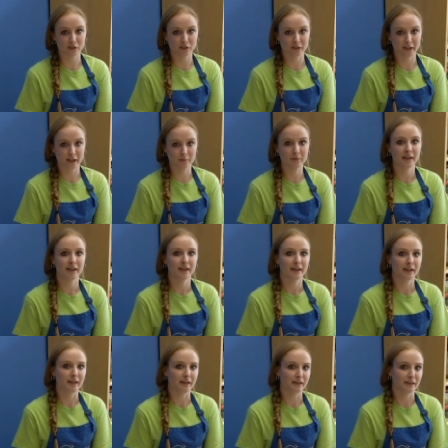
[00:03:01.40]
or Instagram
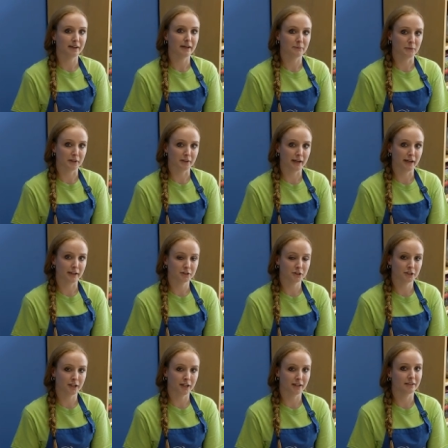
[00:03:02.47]
uh, with
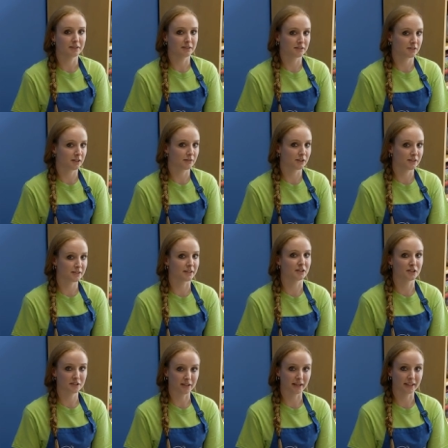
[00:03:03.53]
a hashtag
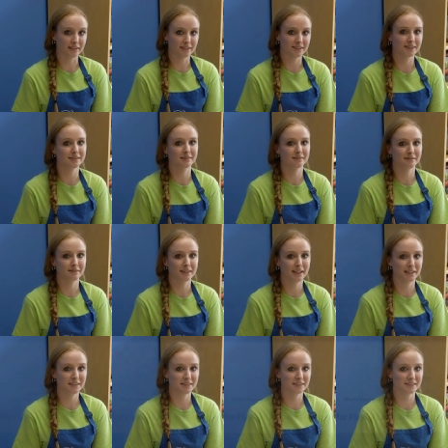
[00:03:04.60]
Discovery Center Science.
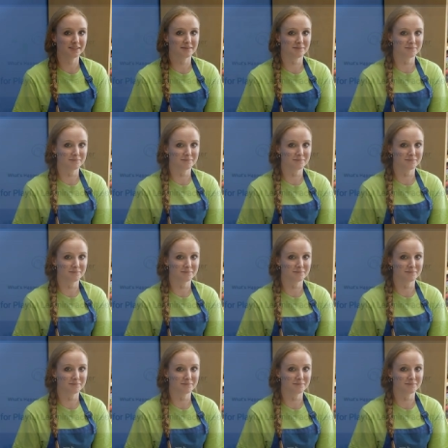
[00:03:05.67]
Thanks.